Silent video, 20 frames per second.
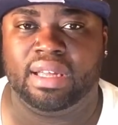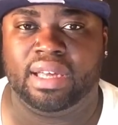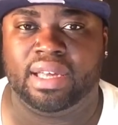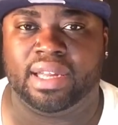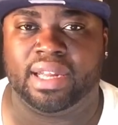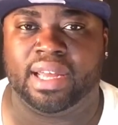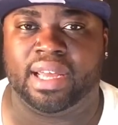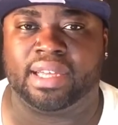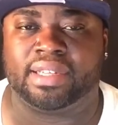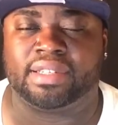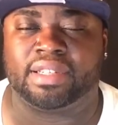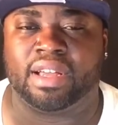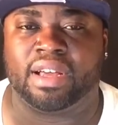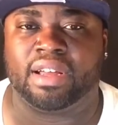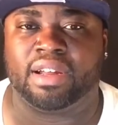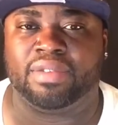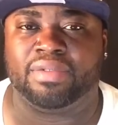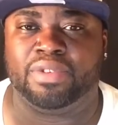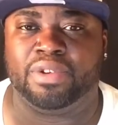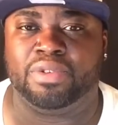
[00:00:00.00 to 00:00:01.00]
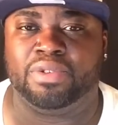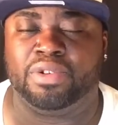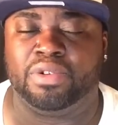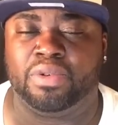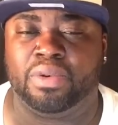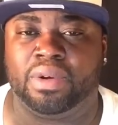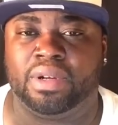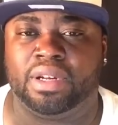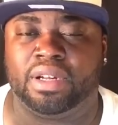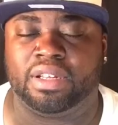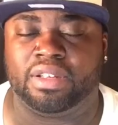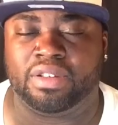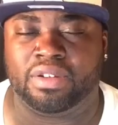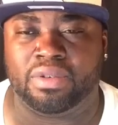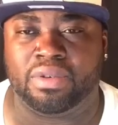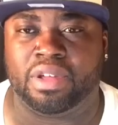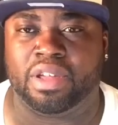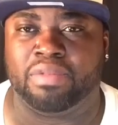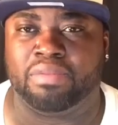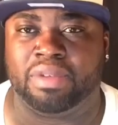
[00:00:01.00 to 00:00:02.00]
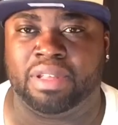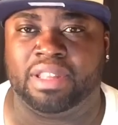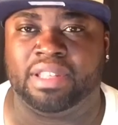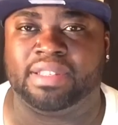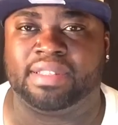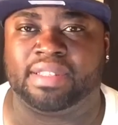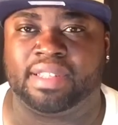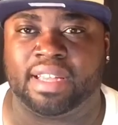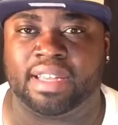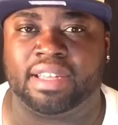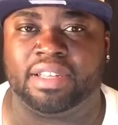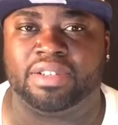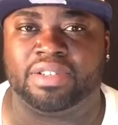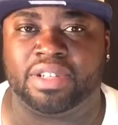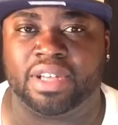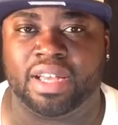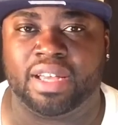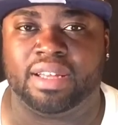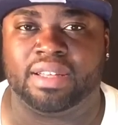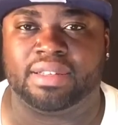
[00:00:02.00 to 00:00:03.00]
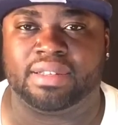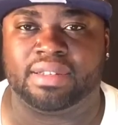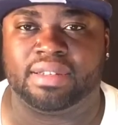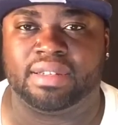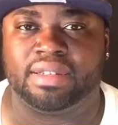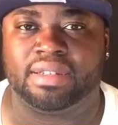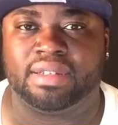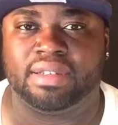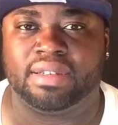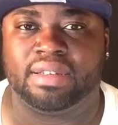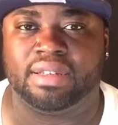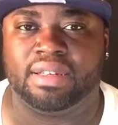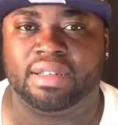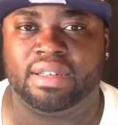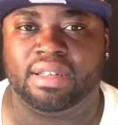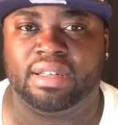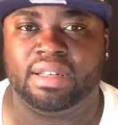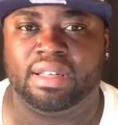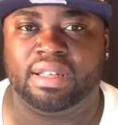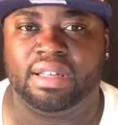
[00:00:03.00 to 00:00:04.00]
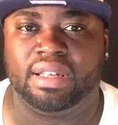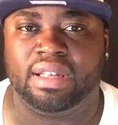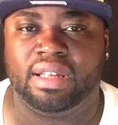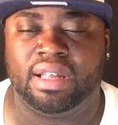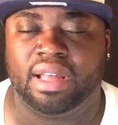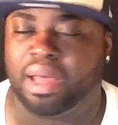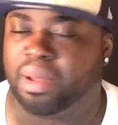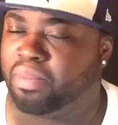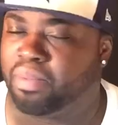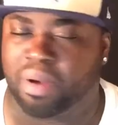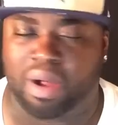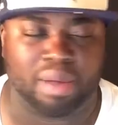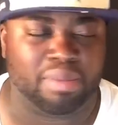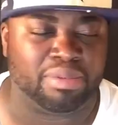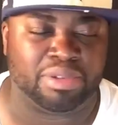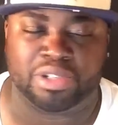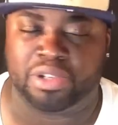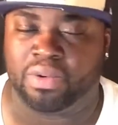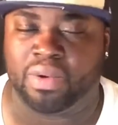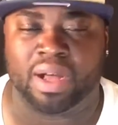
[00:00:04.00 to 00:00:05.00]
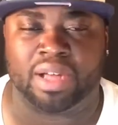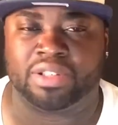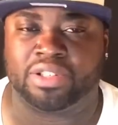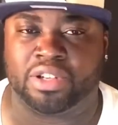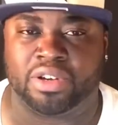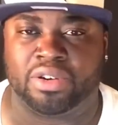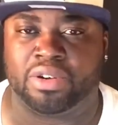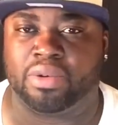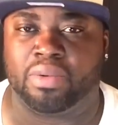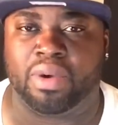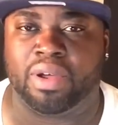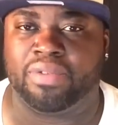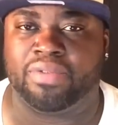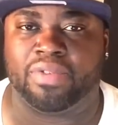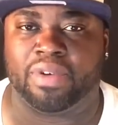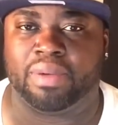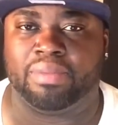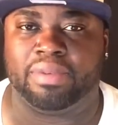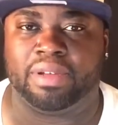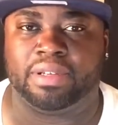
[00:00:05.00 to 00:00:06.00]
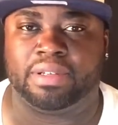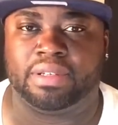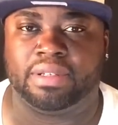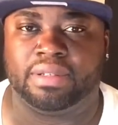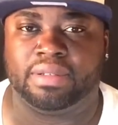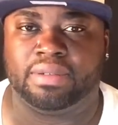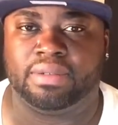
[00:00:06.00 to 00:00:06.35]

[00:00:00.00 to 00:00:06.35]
And I asked God, if you do and you give me this second chance, I promise you I'll turn away from it.